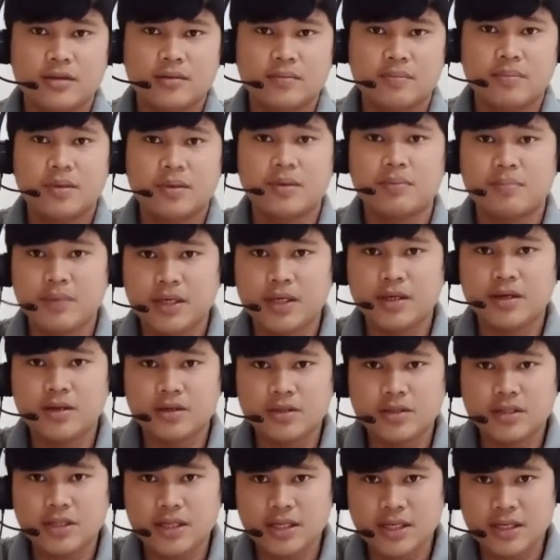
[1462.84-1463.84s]
But
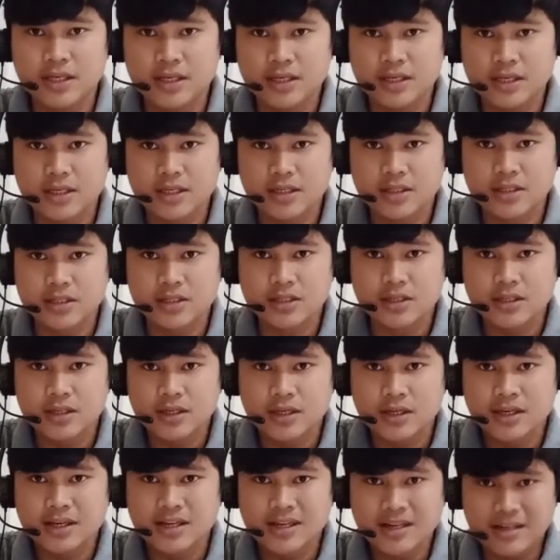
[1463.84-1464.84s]
because he is
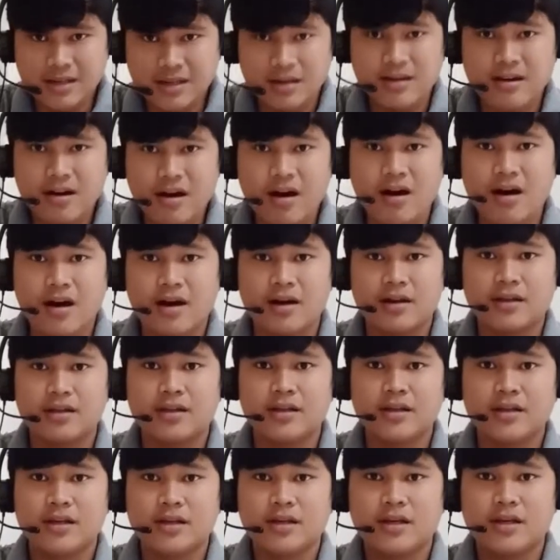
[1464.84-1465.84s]
God,
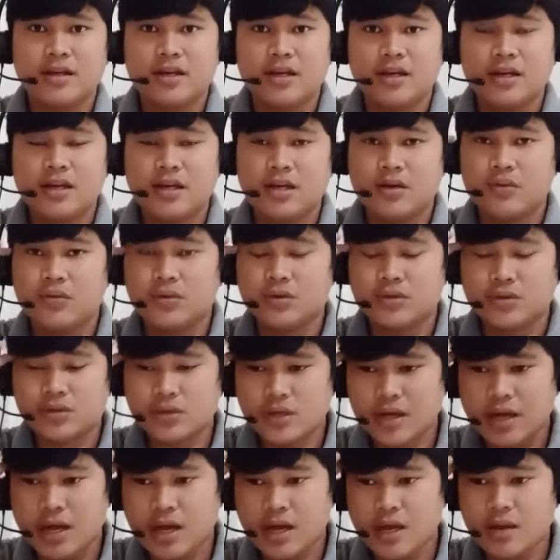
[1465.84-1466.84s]
he was
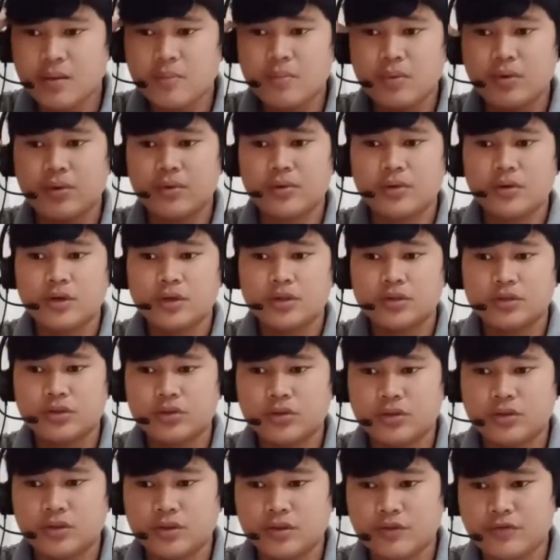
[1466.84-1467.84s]
able
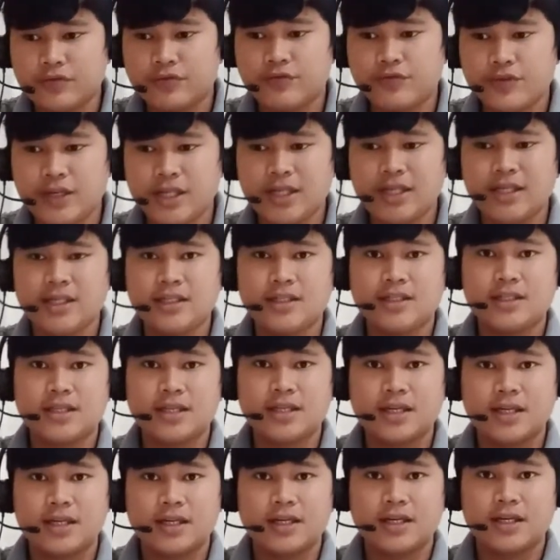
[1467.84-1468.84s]
to defeat
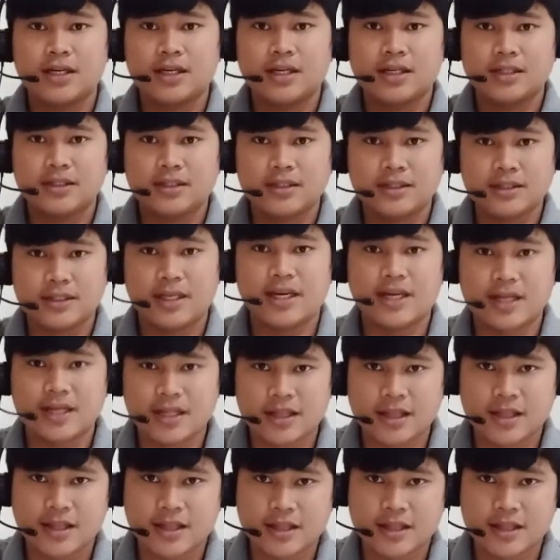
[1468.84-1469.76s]
death